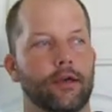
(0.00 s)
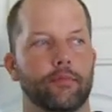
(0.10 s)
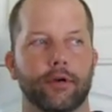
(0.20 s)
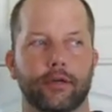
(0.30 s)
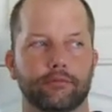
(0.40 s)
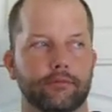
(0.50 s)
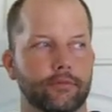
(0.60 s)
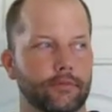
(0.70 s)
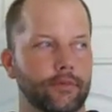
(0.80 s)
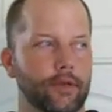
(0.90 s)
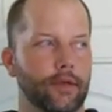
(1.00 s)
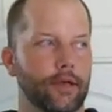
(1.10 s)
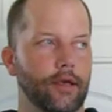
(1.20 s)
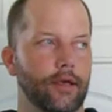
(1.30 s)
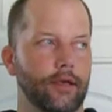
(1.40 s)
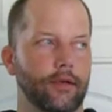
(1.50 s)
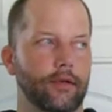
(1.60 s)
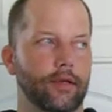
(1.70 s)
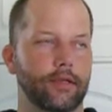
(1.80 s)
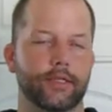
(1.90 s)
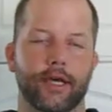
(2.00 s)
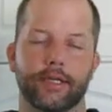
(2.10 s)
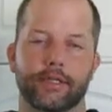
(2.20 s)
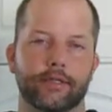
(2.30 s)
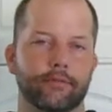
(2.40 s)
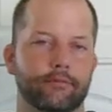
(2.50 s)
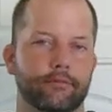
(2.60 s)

but in tests,